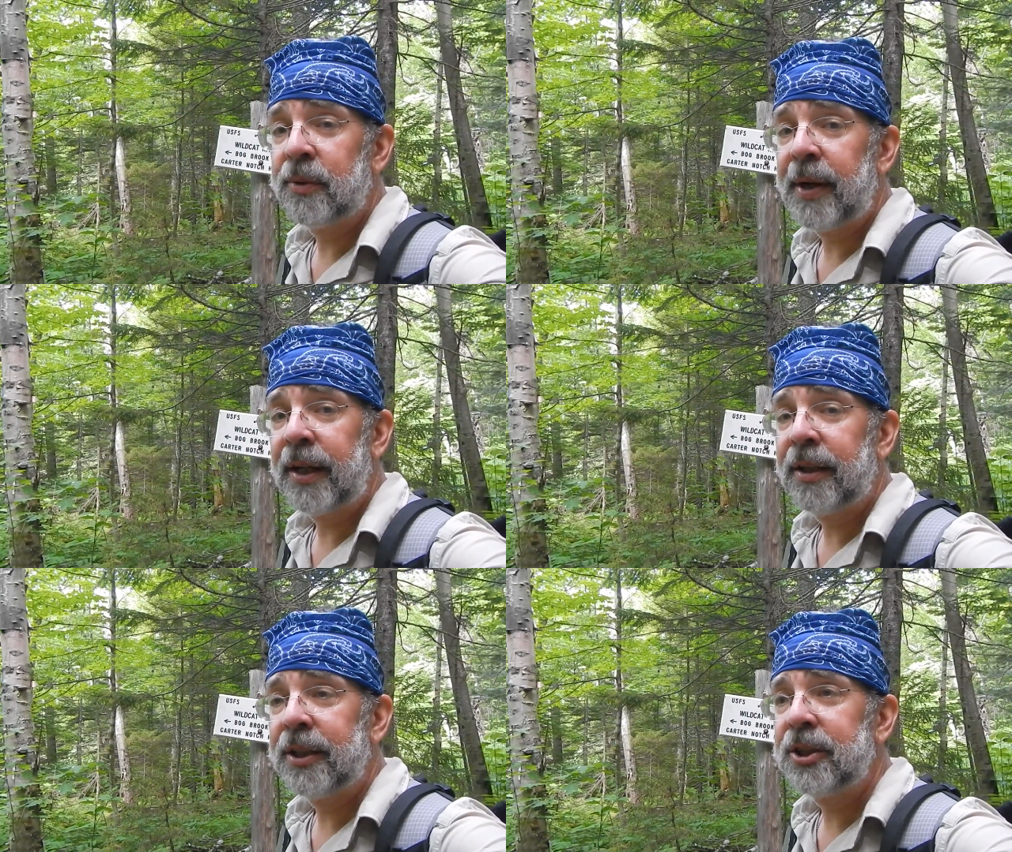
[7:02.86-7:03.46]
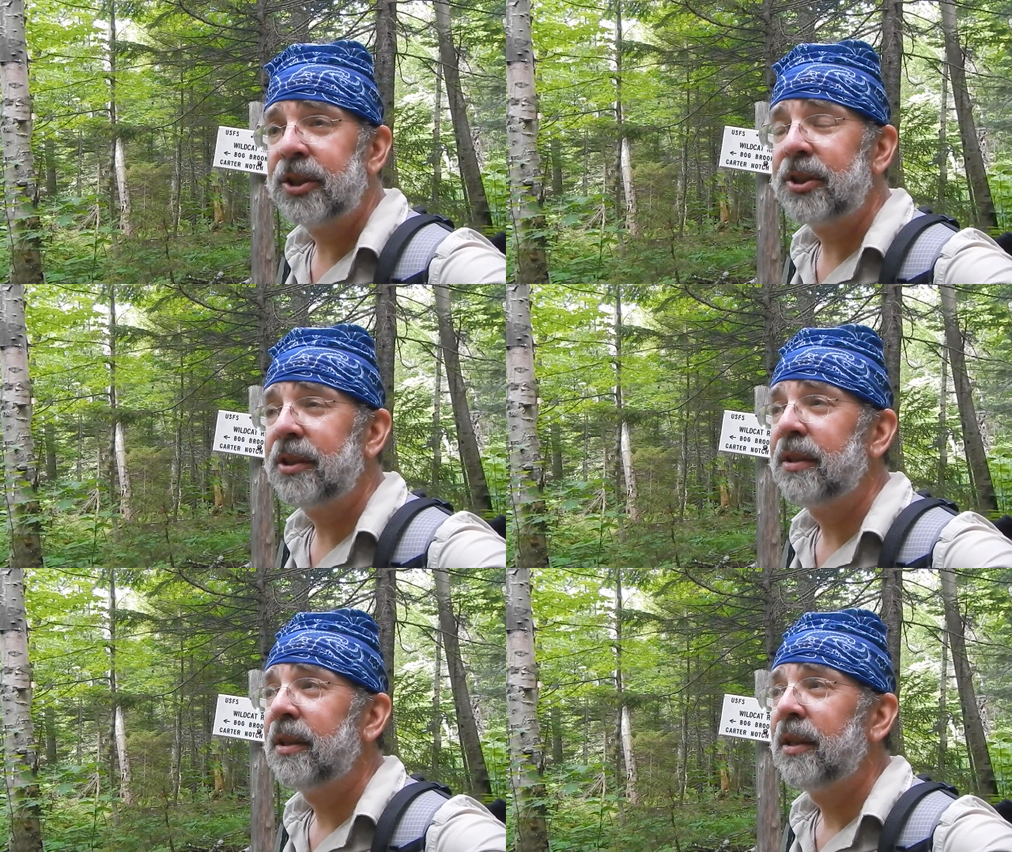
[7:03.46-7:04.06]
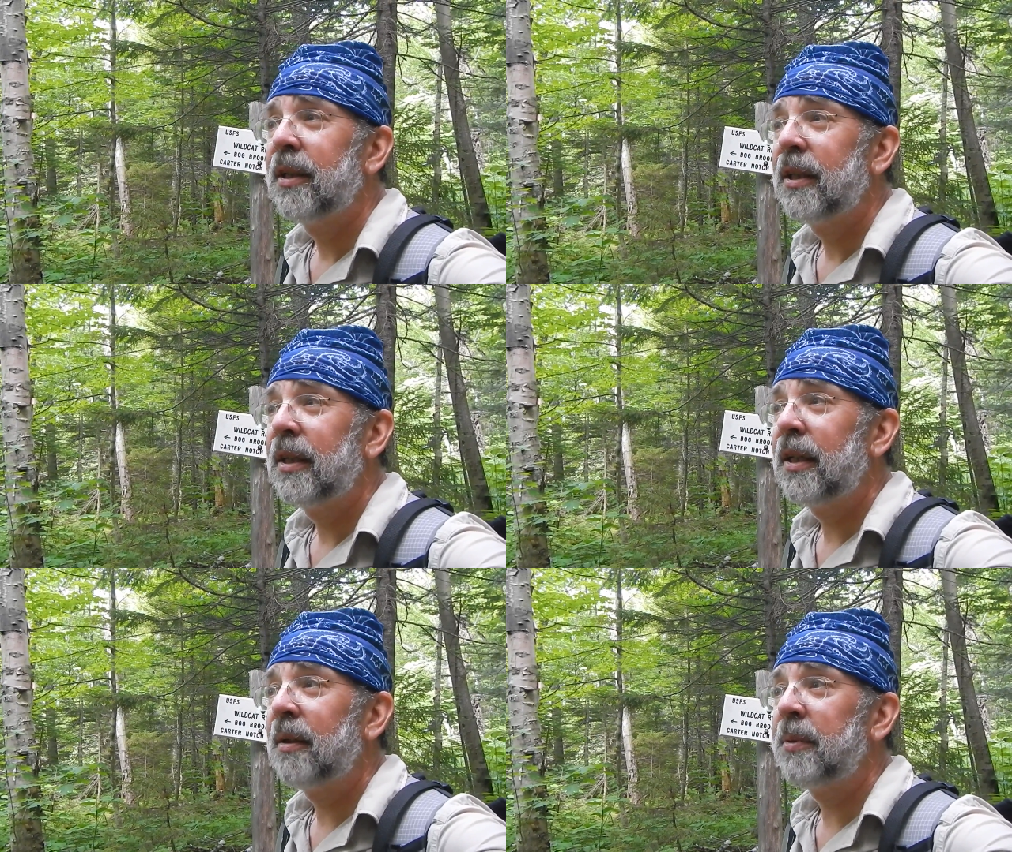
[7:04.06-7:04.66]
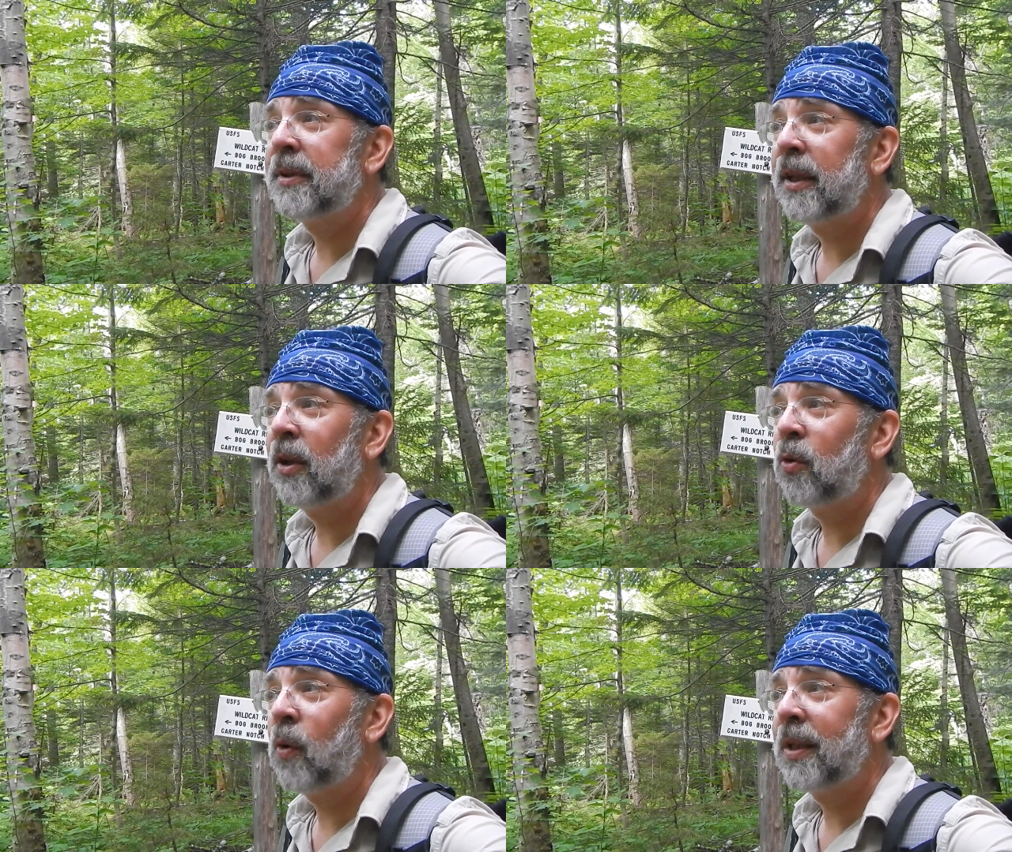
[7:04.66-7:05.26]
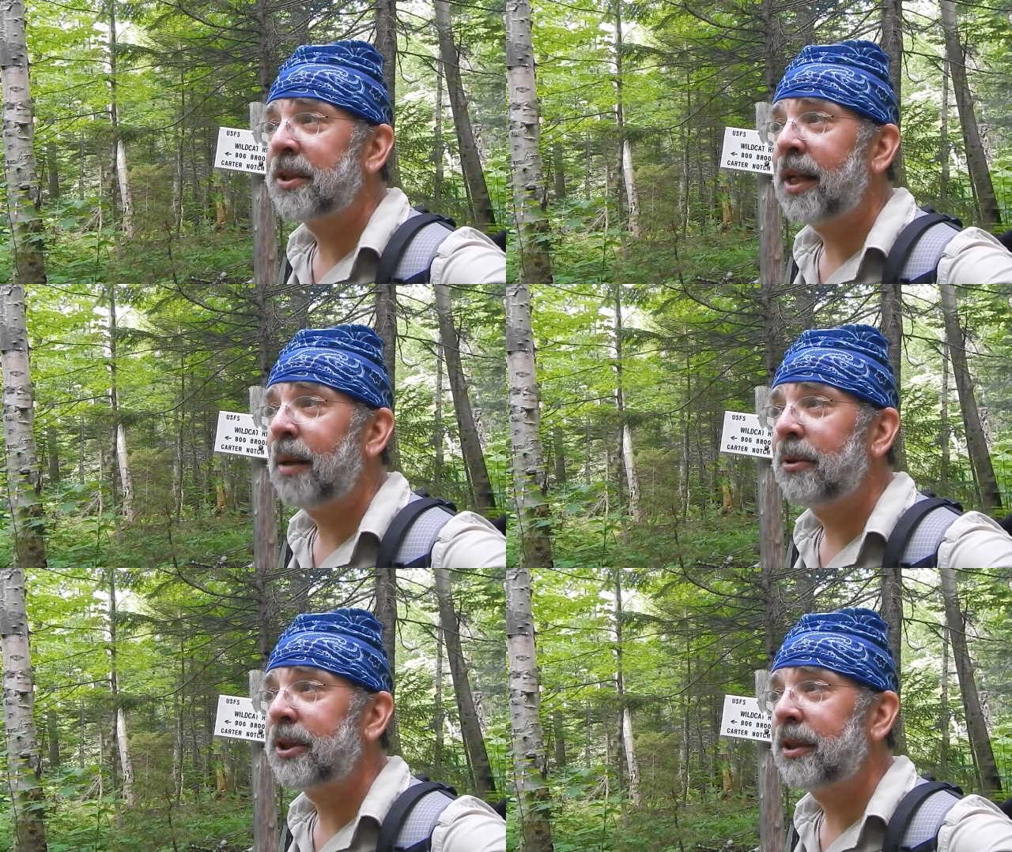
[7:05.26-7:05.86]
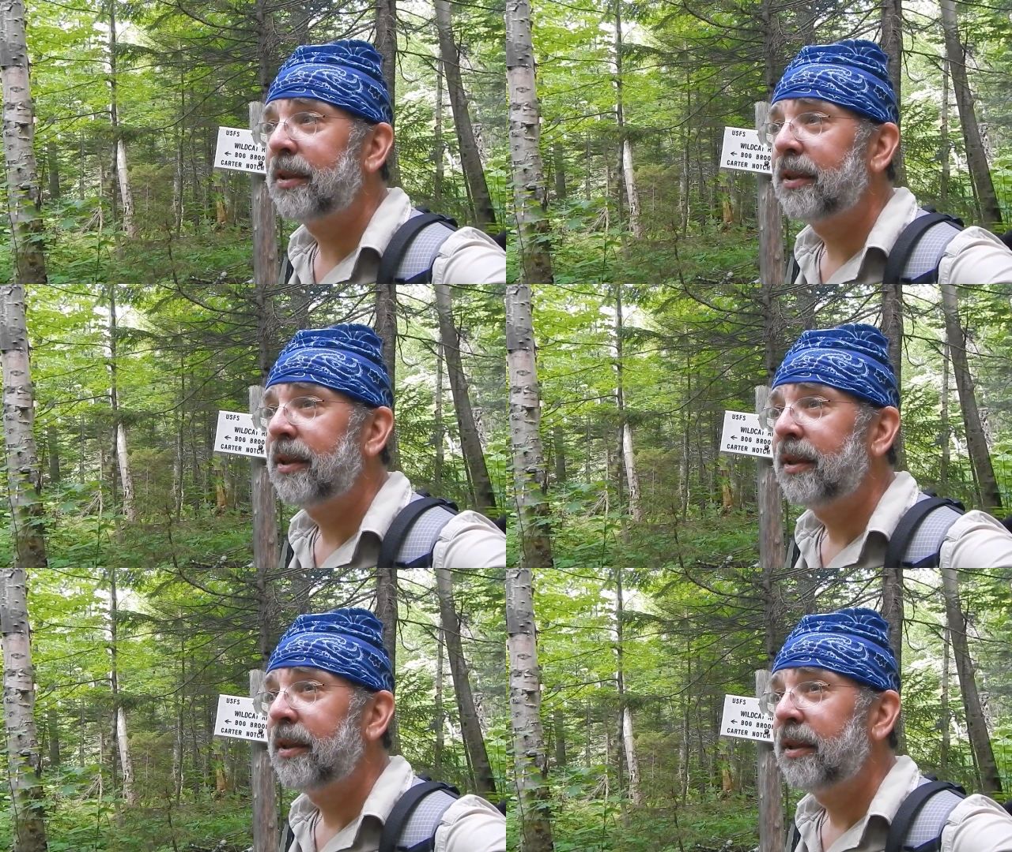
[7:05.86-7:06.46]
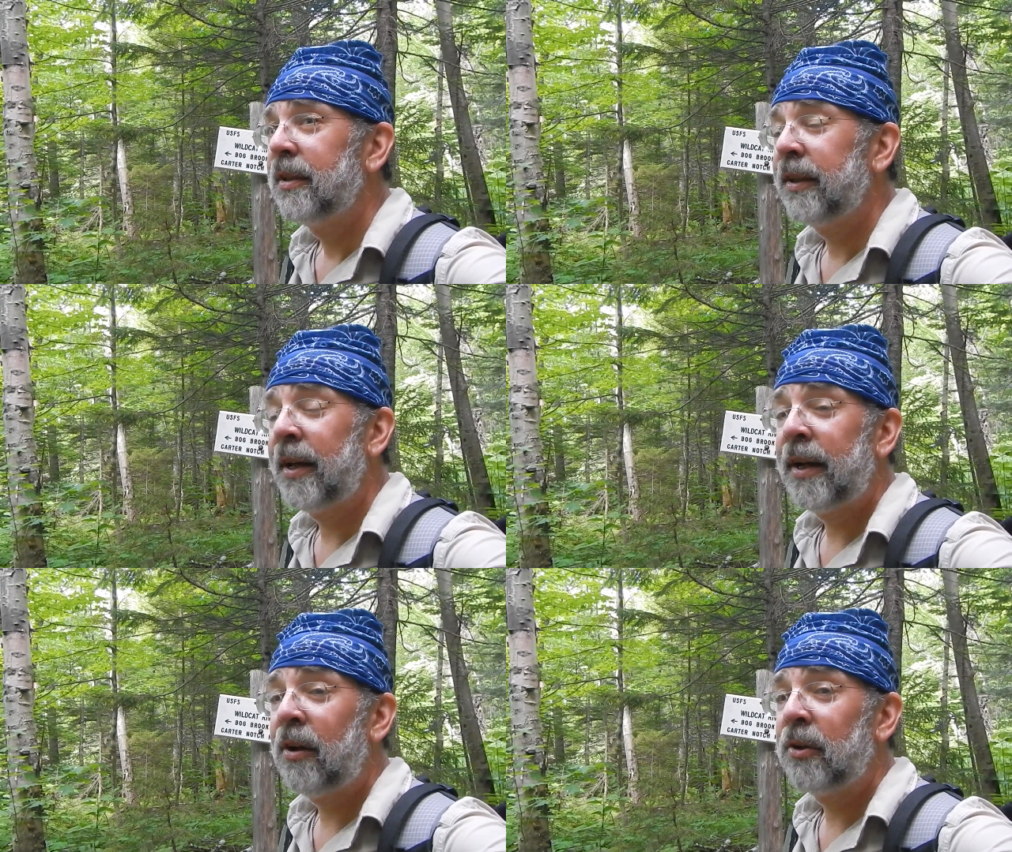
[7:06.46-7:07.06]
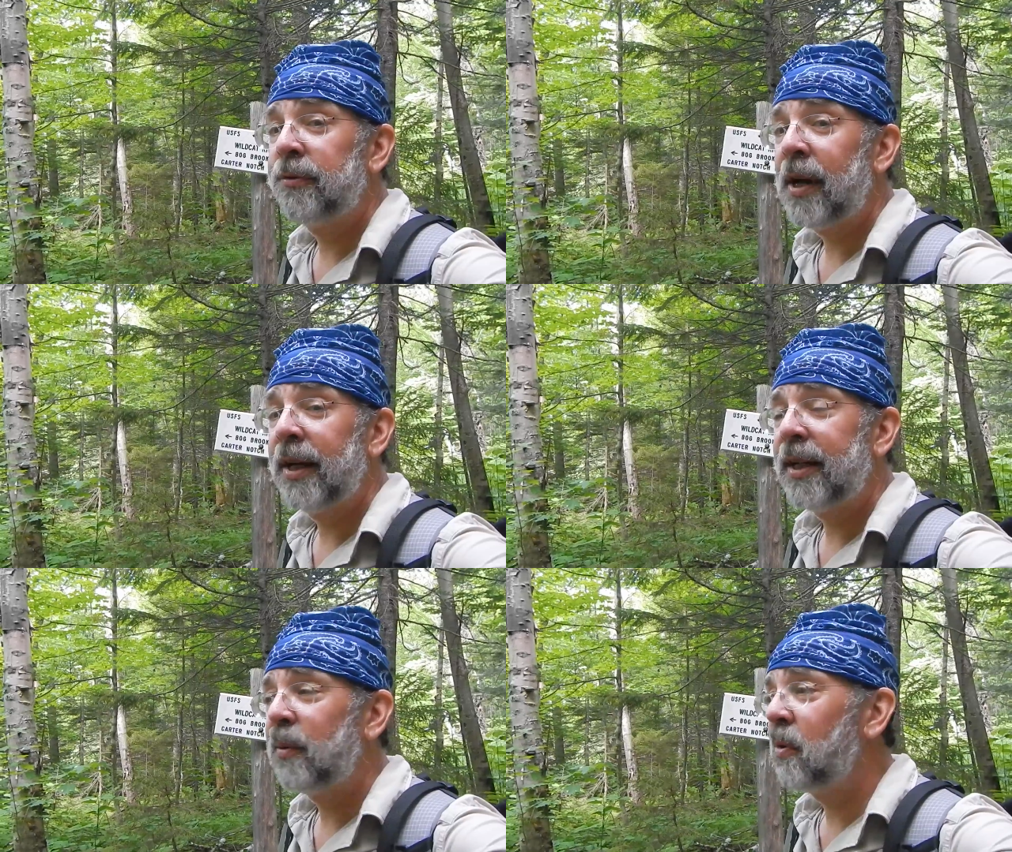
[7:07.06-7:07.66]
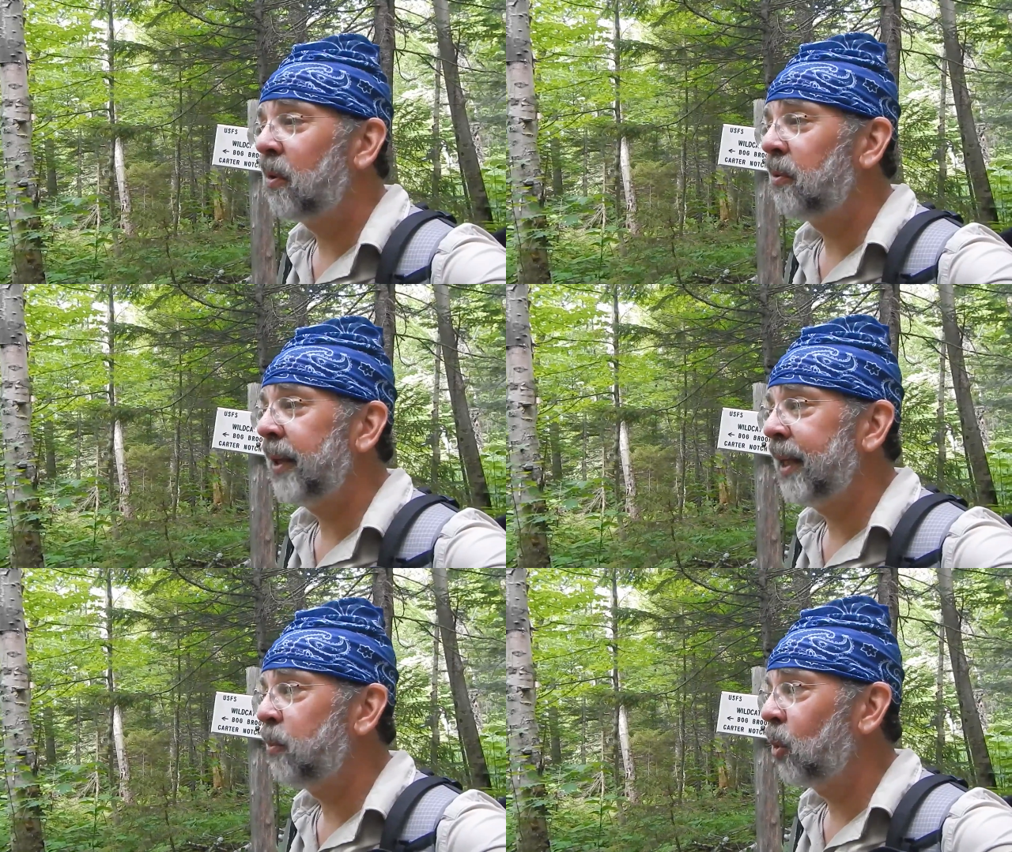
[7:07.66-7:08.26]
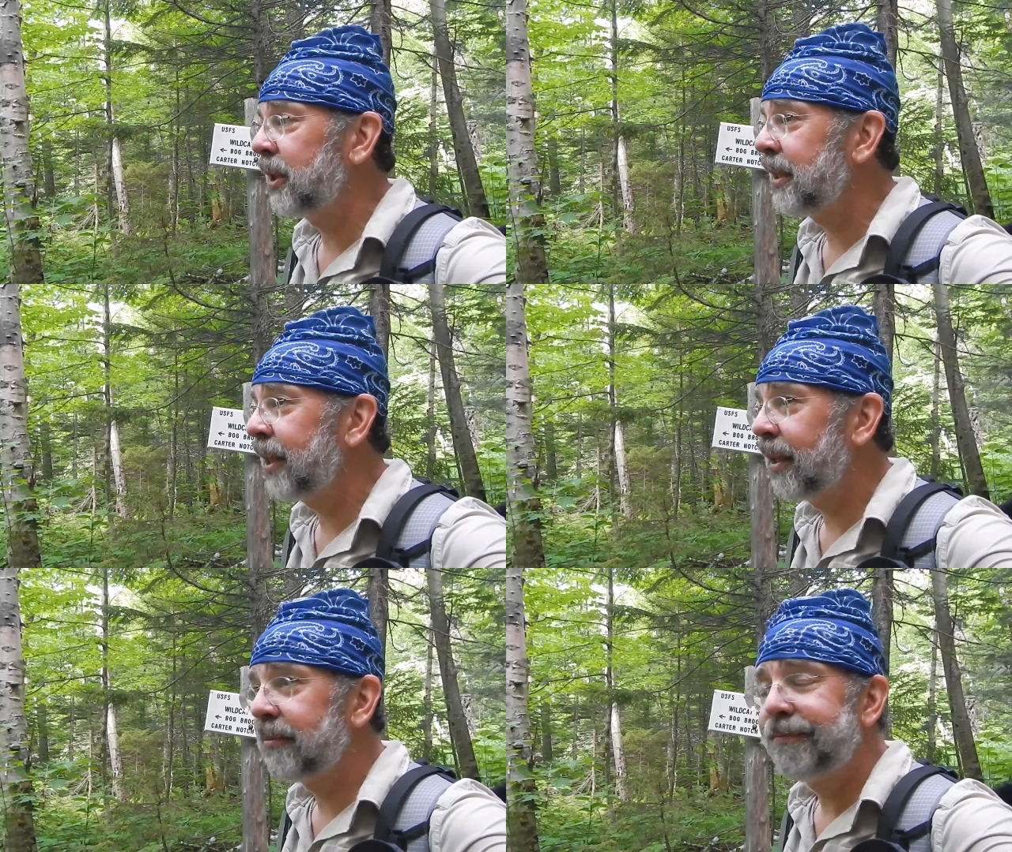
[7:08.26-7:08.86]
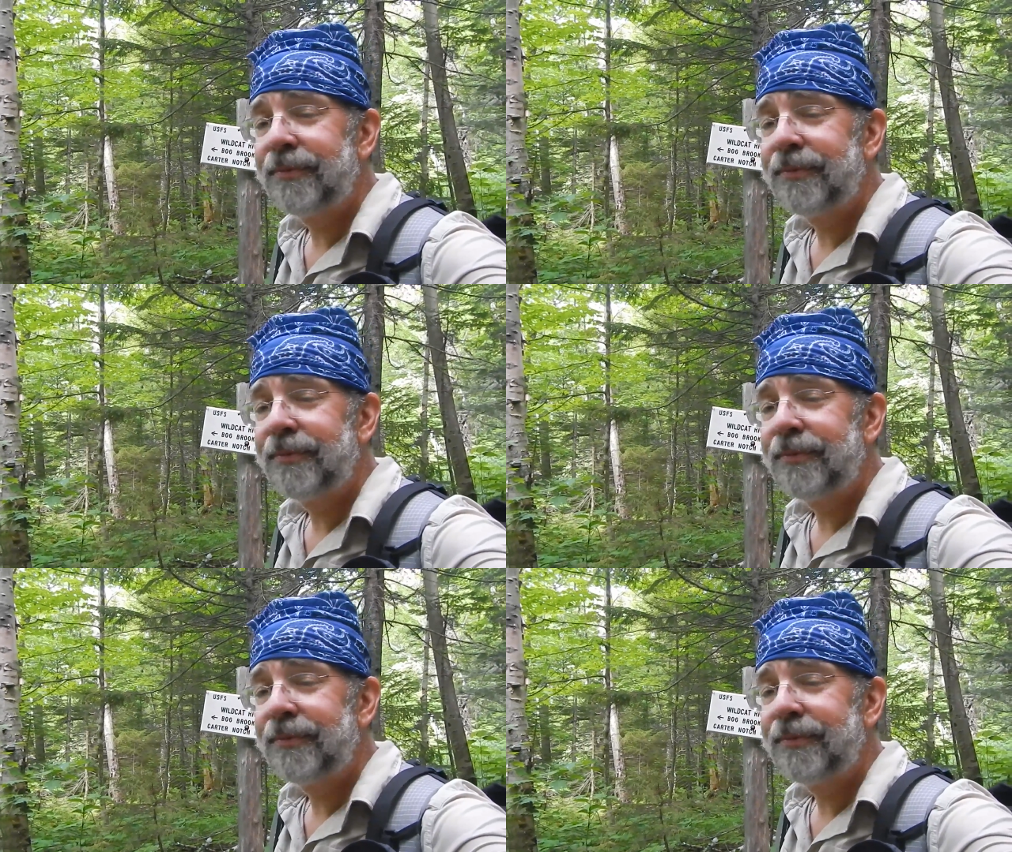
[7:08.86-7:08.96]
the regulations, but they look well established. They're not hard to find. I won't go into any more detail.